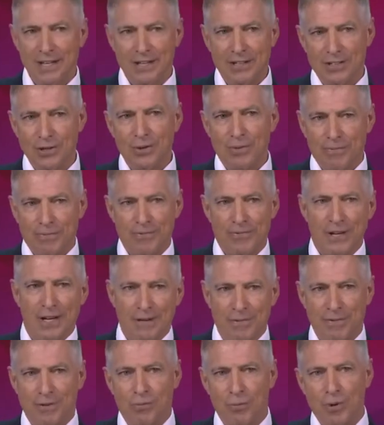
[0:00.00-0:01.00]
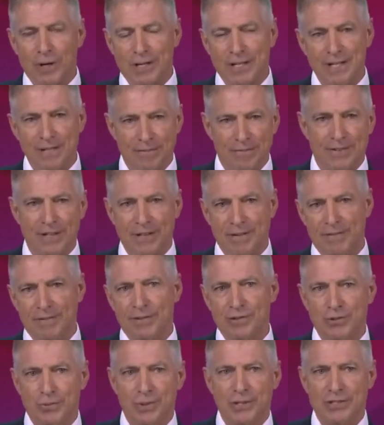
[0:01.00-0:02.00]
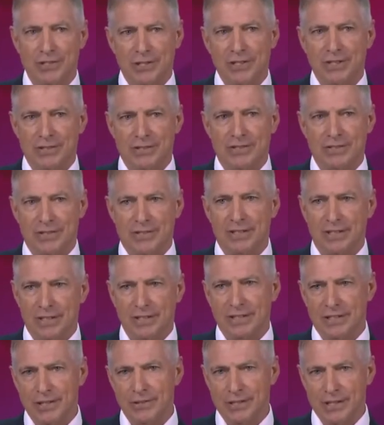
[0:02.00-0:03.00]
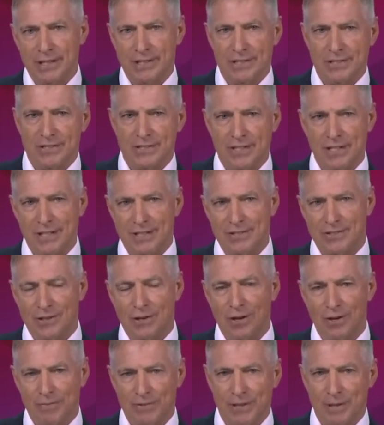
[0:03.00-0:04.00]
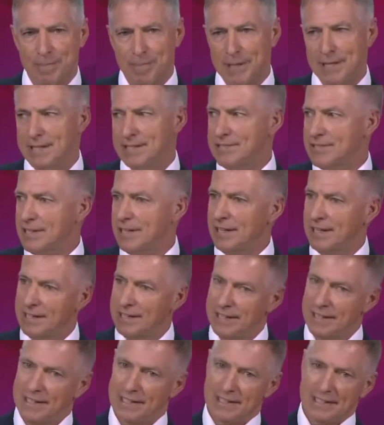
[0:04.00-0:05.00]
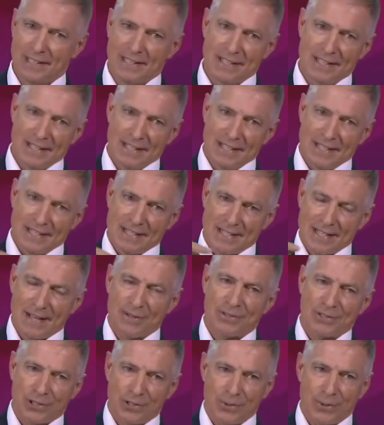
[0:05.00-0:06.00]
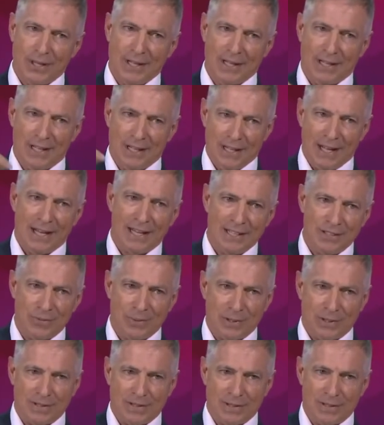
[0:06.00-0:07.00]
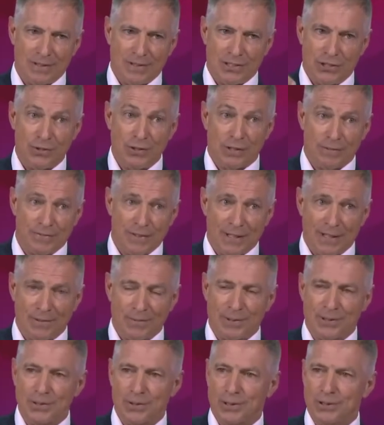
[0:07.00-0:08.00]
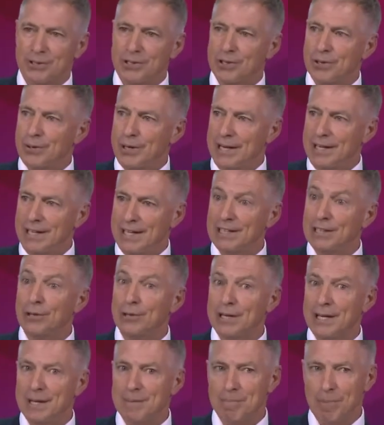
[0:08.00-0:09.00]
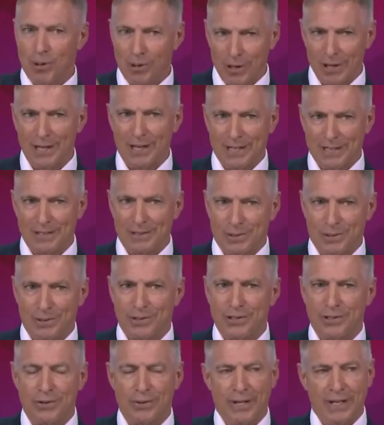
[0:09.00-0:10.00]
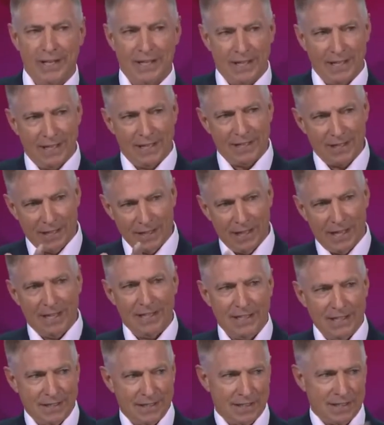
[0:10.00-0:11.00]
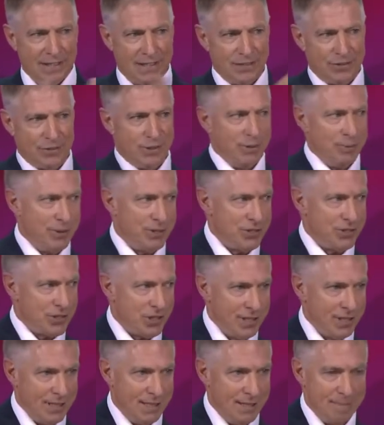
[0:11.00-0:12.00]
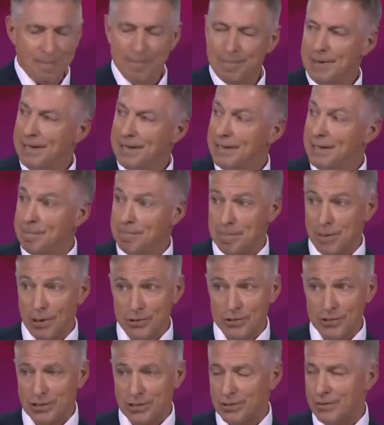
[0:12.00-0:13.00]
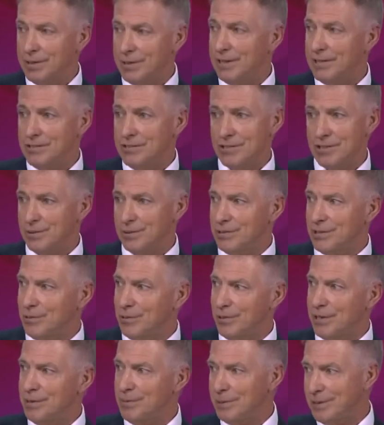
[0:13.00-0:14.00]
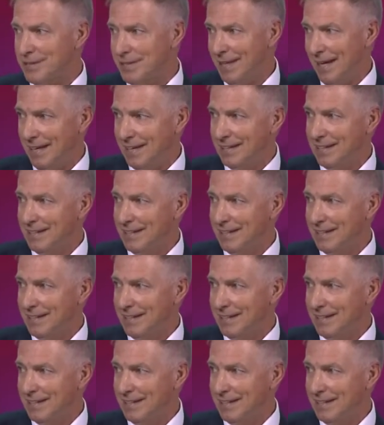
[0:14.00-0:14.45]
don't favor what he favors, which is the United States off the peninsula, South Korea aligned with, or unified with North Korea and looking more like North Korea and aligning the country with China. I think most Koreans don't agree with that.